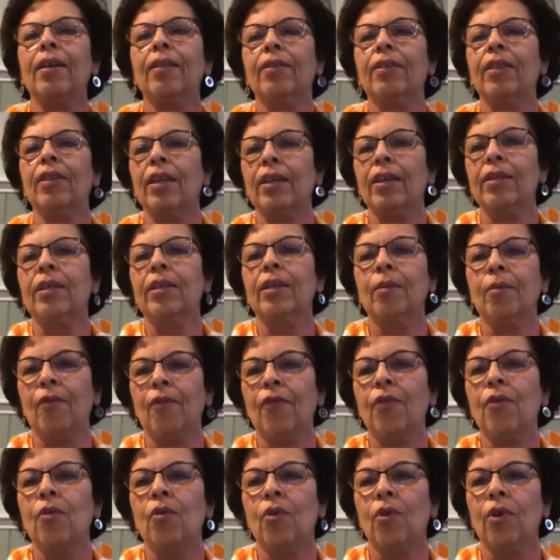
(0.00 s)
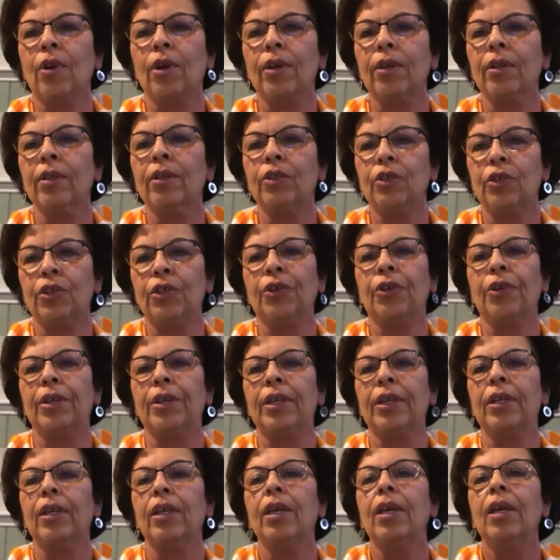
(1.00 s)
I thanked him for the
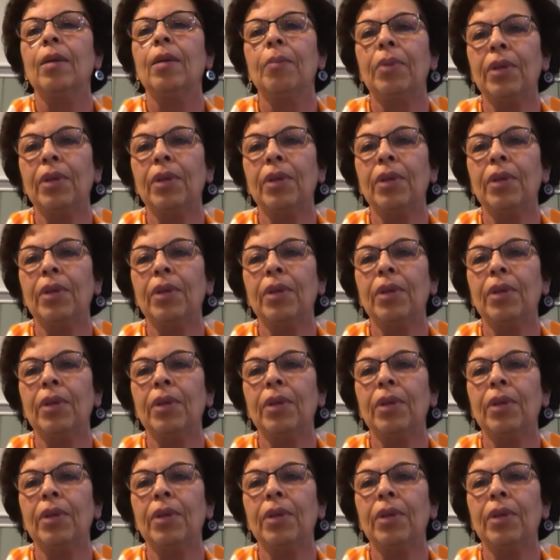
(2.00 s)
journey,